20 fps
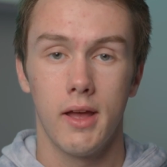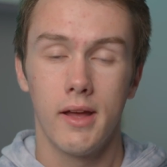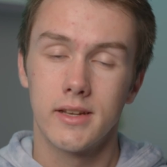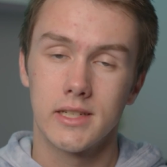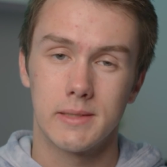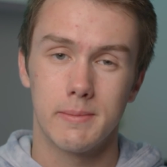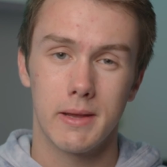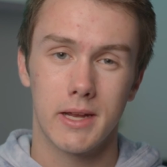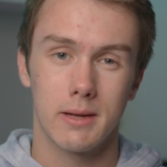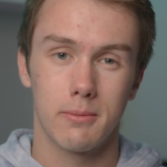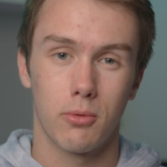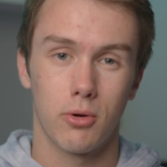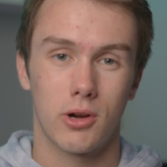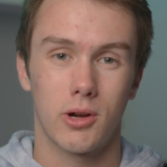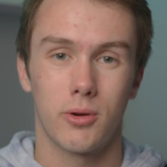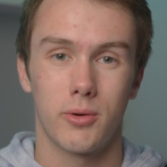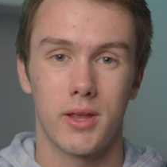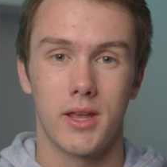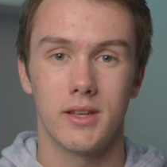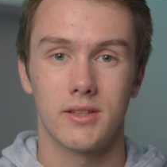to make it more
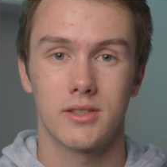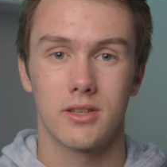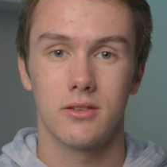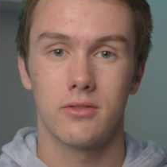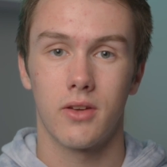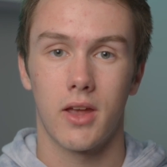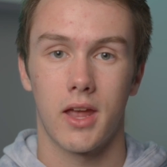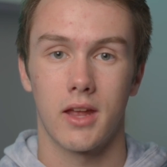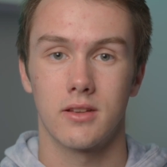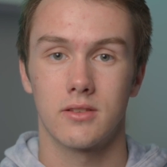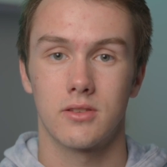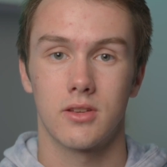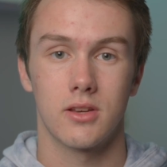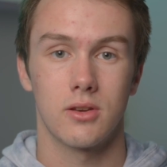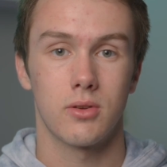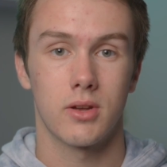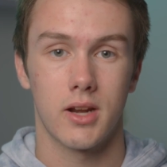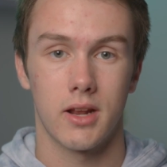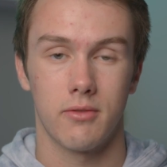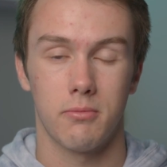cohesive and so that
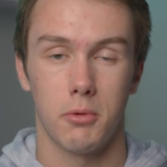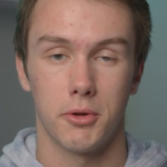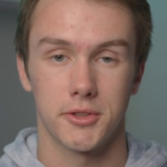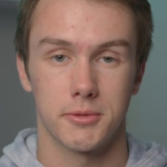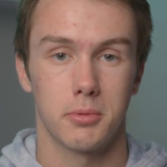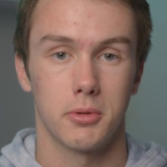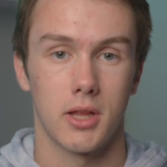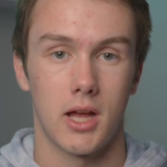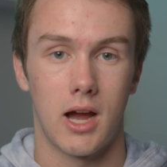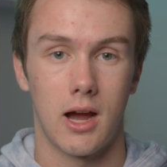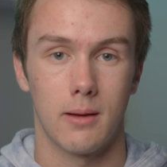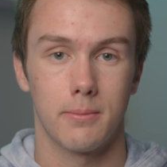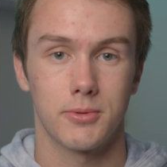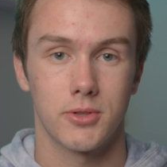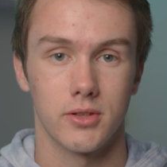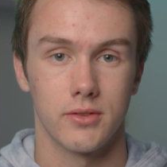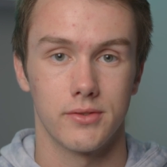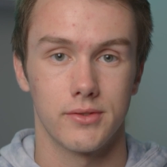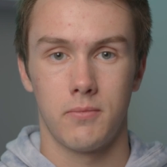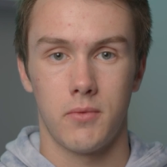you can have multiple
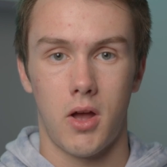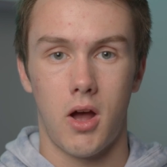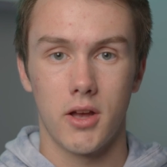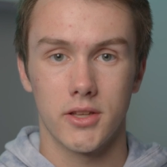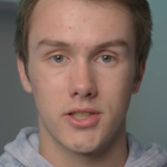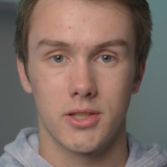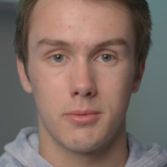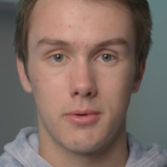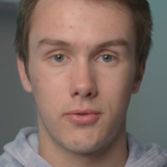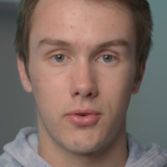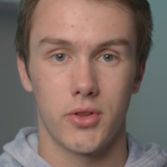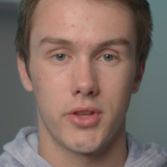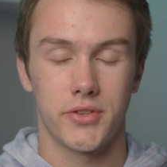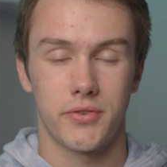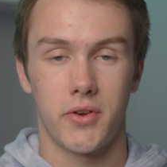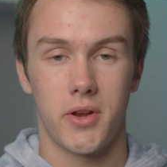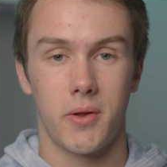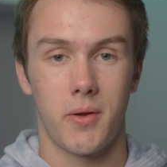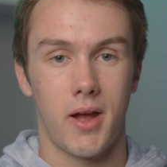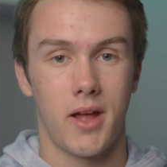options. Also, before this
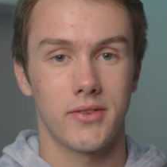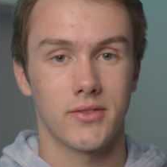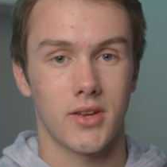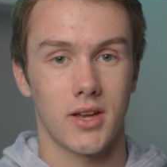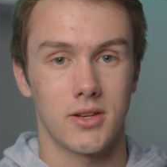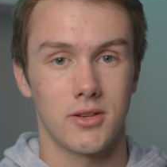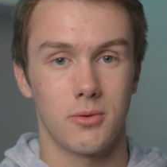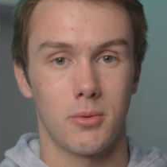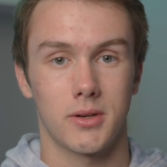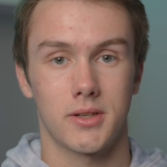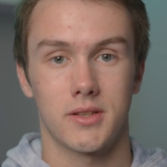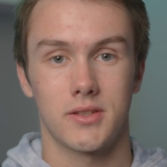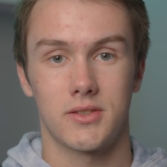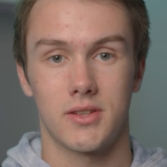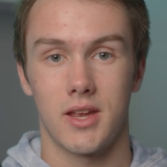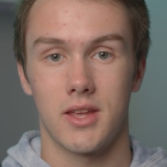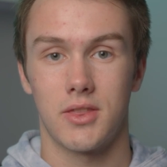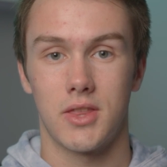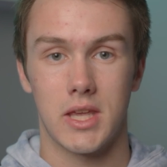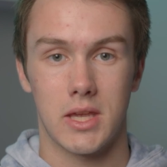video ends, I do want to
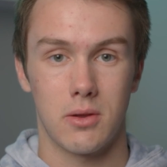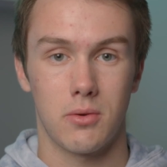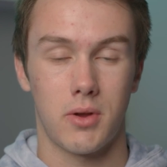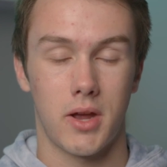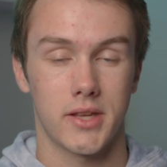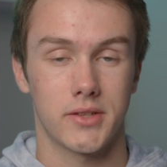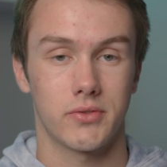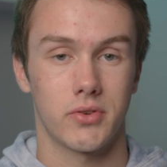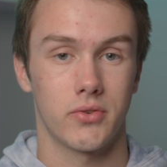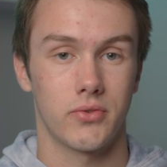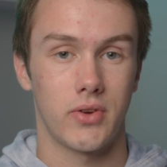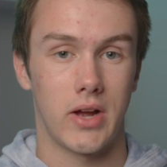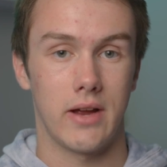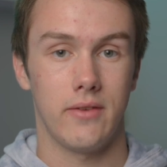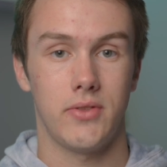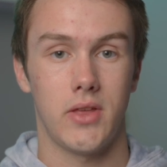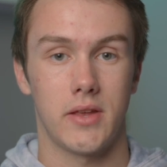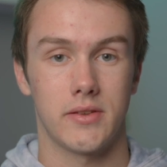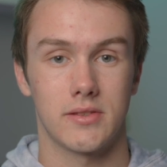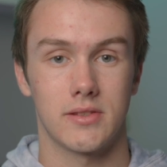say thank you guys for
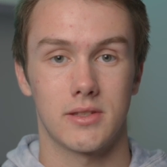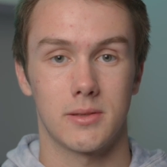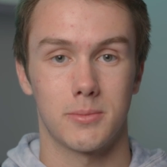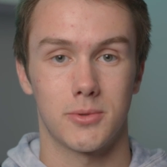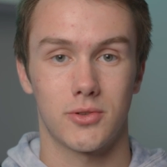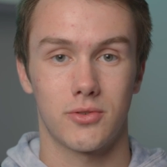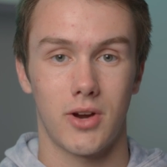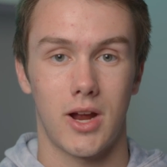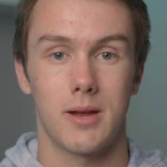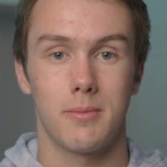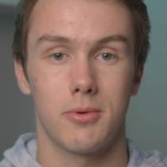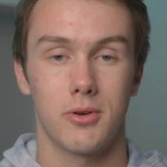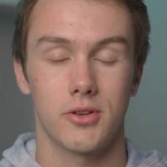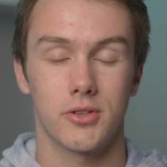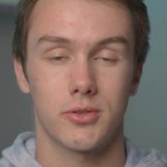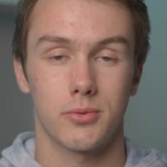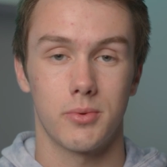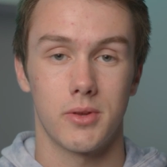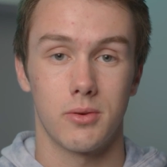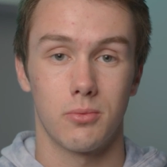5,000
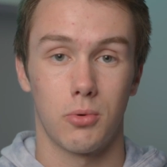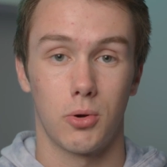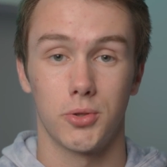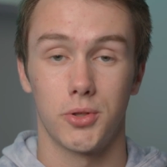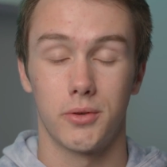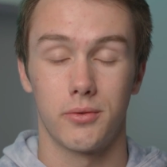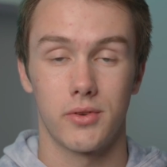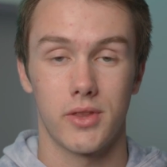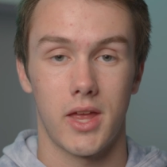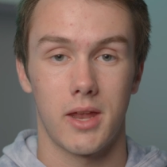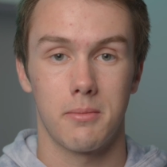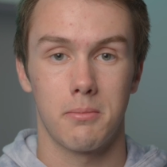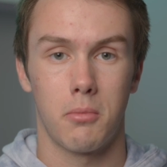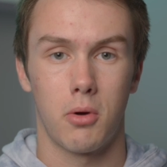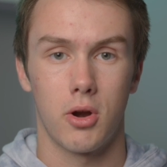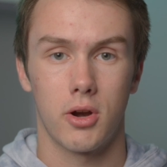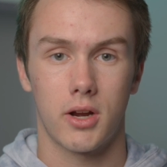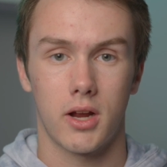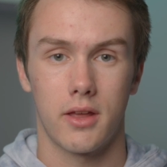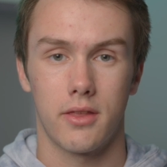subscribers. We rolled over that
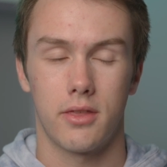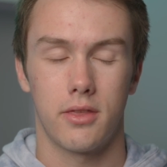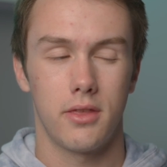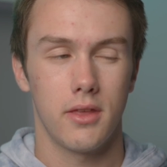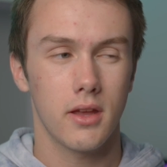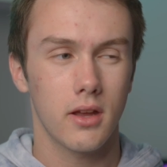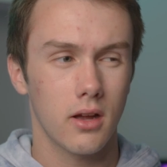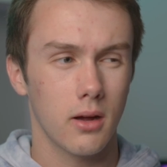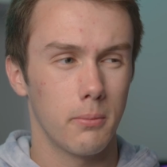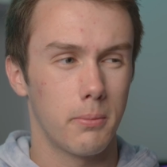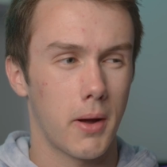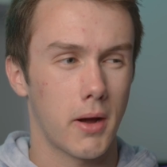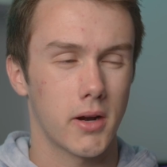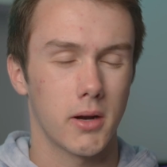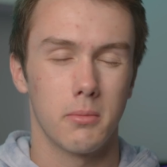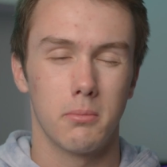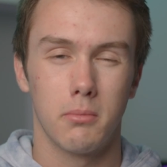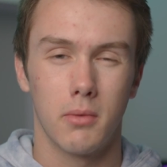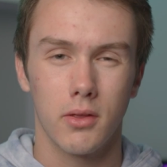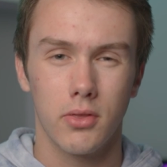mark, I think, about
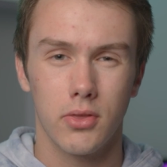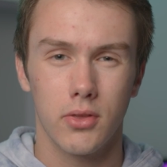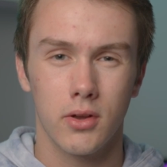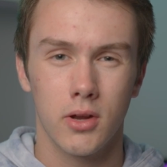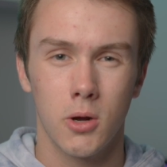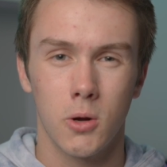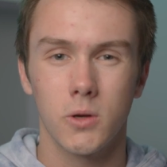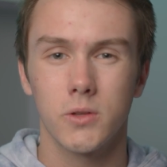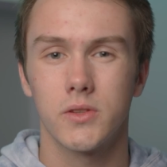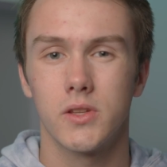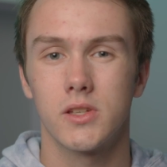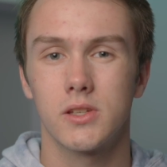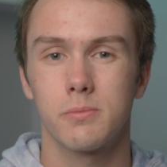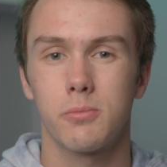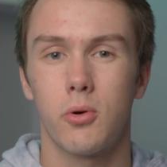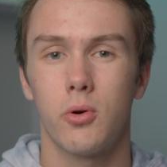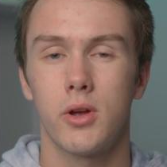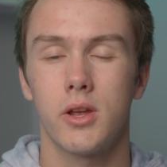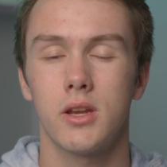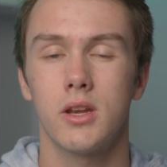a month ago at this
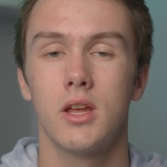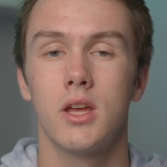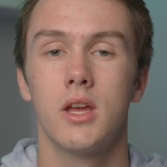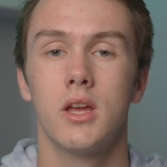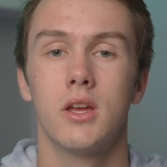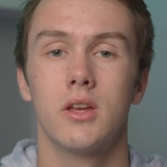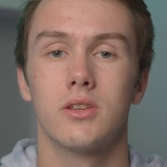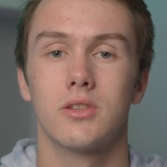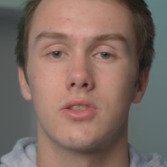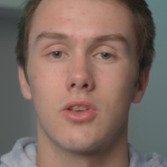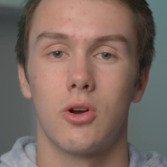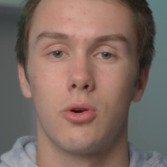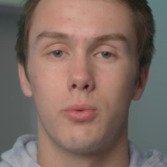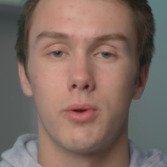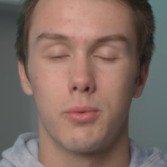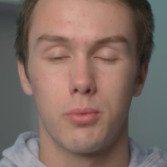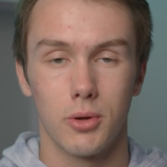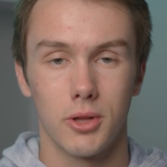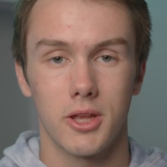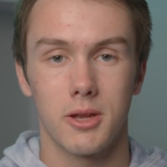point, so
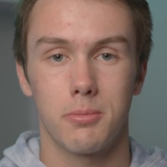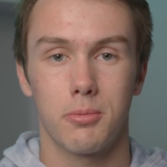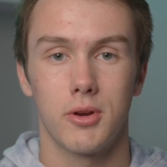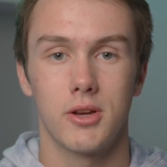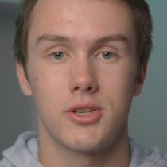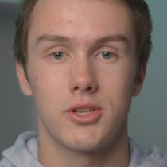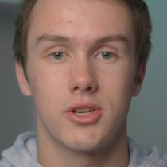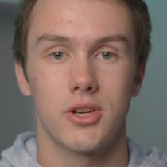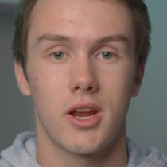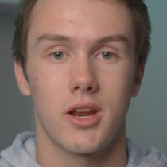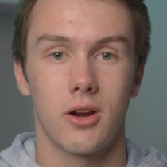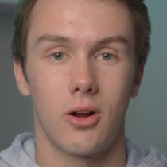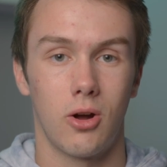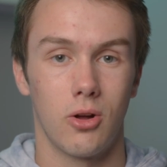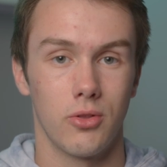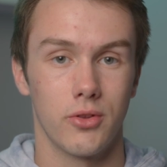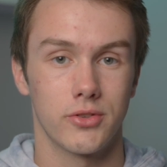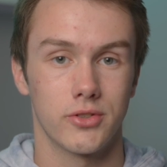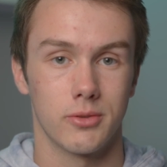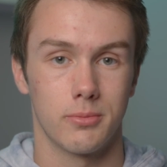we really appreciate
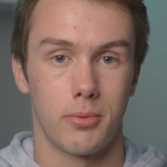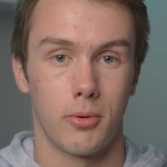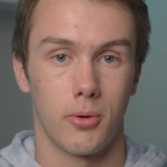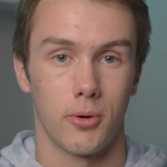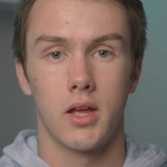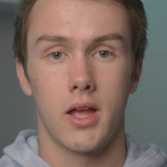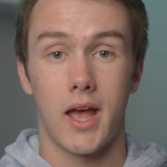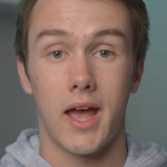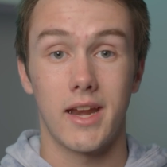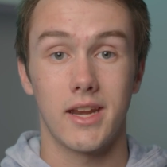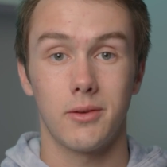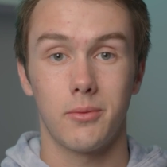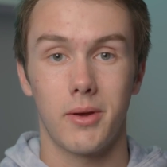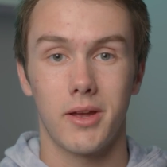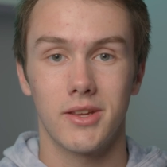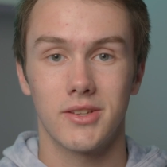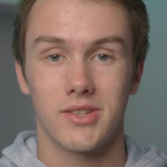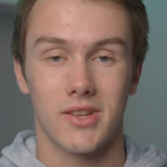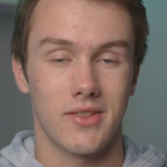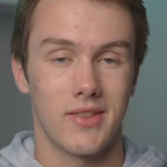all the support.
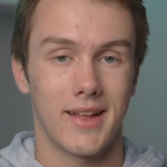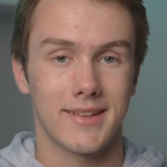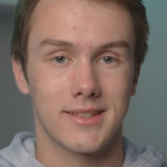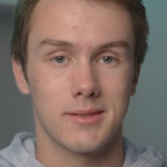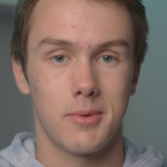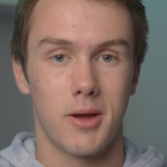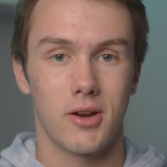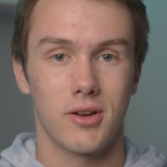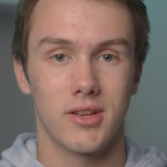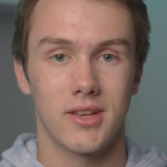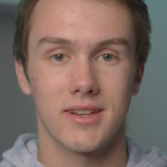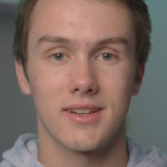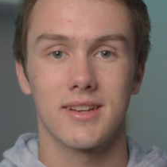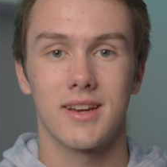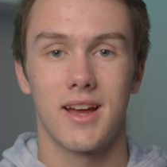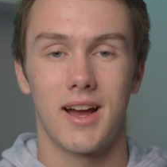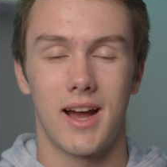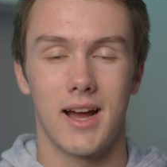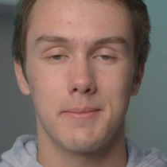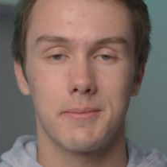Anyways, that's about it.
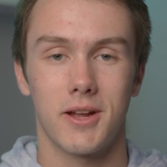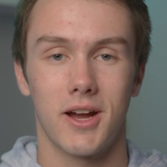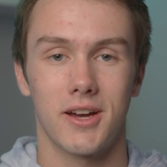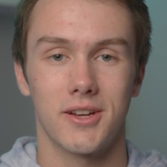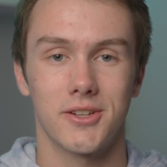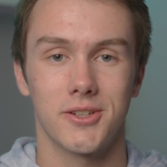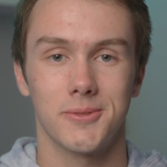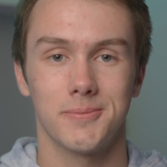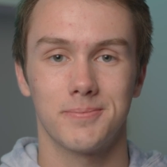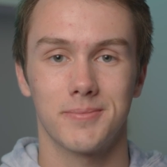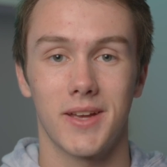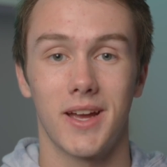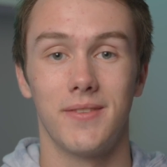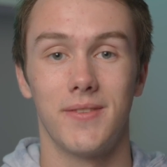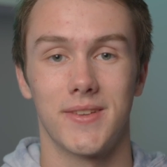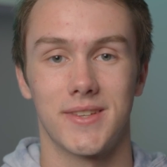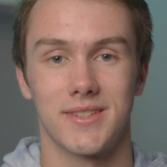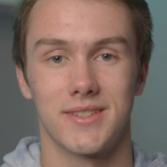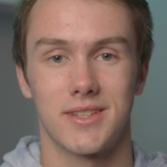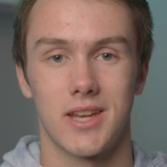I'm Connor, and
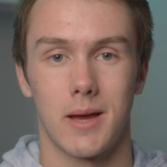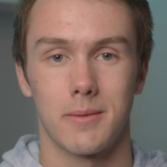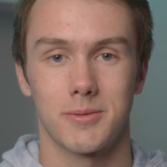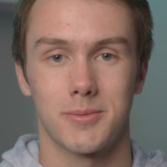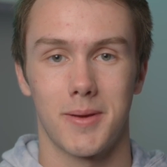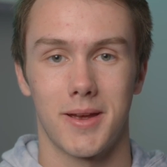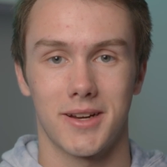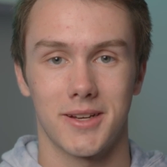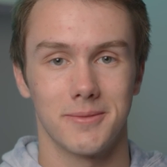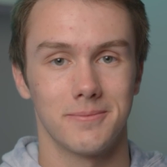this is Top Spec.